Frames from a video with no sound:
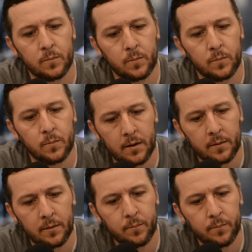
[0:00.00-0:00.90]
Not
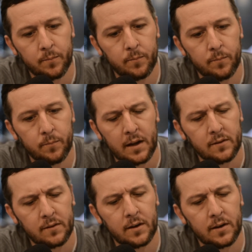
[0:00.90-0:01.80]

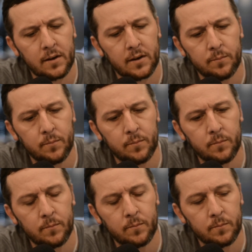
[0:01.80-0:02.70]
necessarily
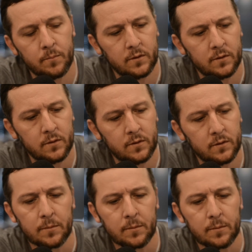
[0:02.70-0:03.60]

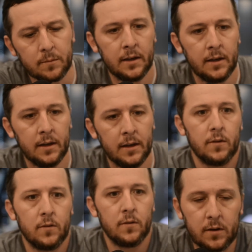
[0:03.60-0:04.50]
teaching, but
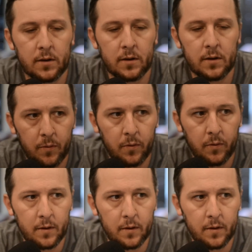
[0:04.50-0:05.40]
the
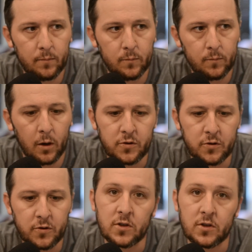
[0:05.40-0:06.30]
the culture has
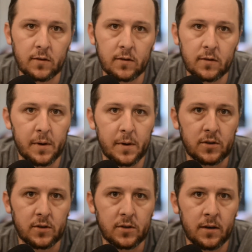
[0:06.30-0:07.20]
changed so
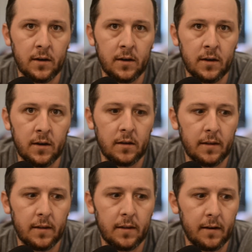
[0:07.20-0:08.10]
much
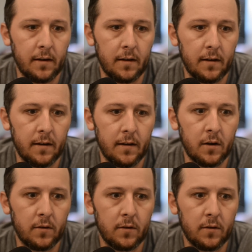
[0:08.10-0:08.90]
that there